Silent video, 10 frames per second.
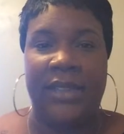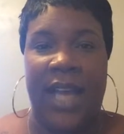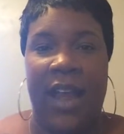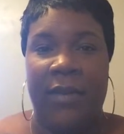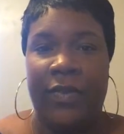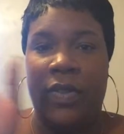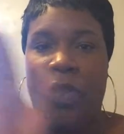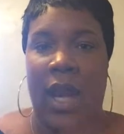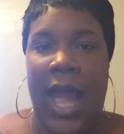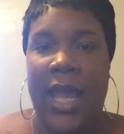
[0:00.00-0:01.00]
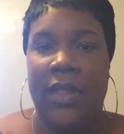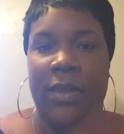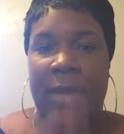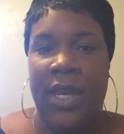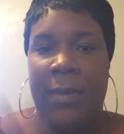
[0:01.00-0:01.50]
They have the light, the
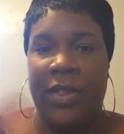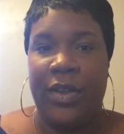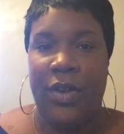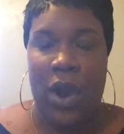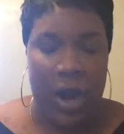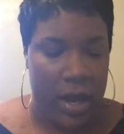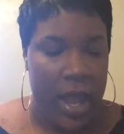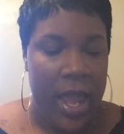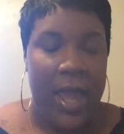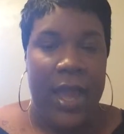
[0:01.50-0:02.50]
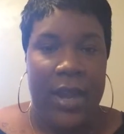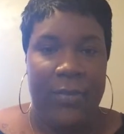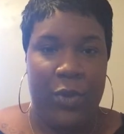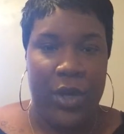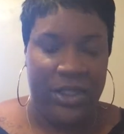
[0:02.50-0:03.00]
medium, and the dark. And
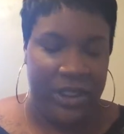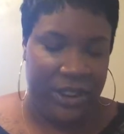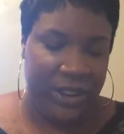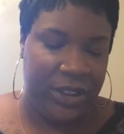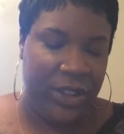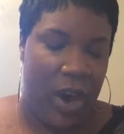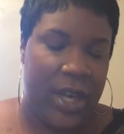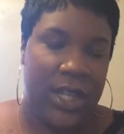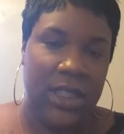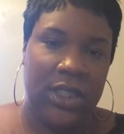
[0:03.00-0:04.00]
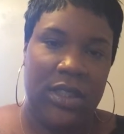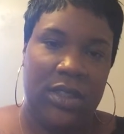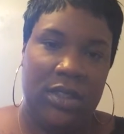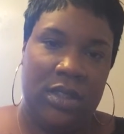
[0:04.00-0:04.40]
of course, this is the darkest.